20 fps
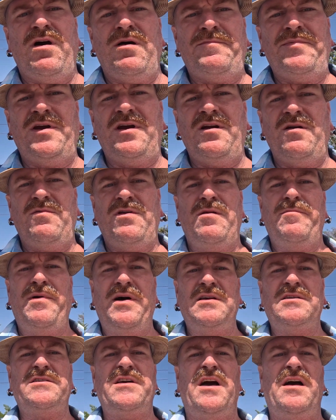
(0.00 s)
up here when the
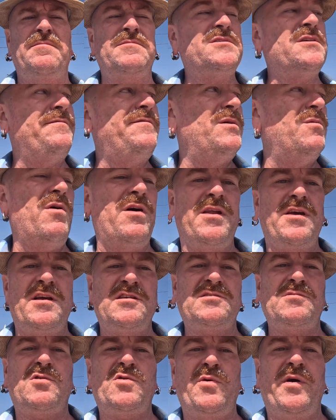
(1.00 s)
bus comes if you want to
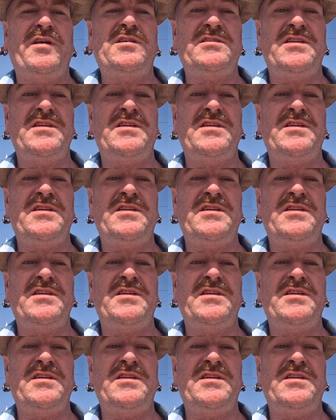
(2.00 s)
get some quick